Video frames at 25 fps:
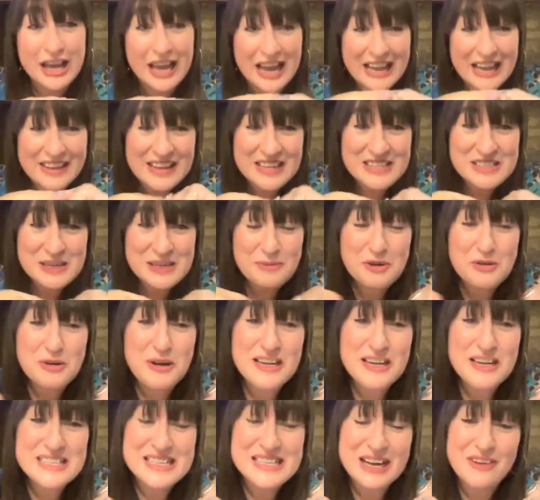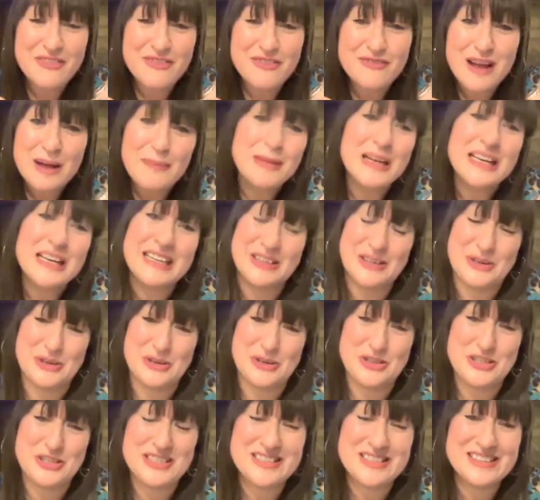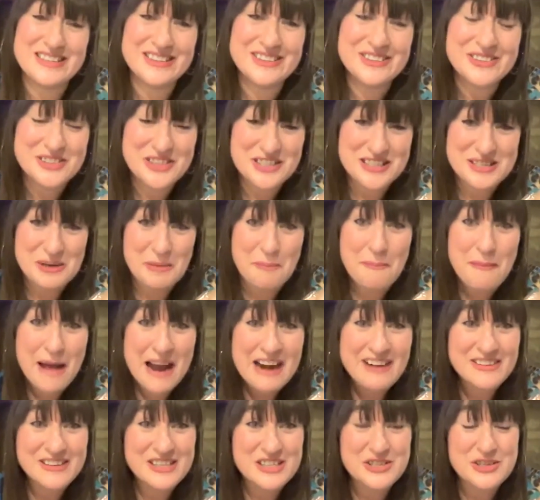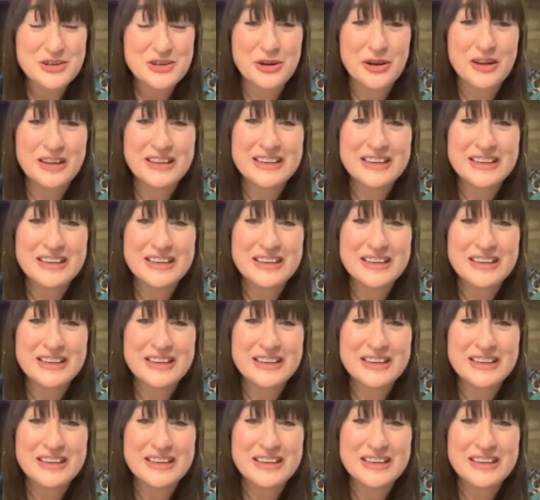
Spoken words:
and they end up creating a family knot, not just a marriage knot.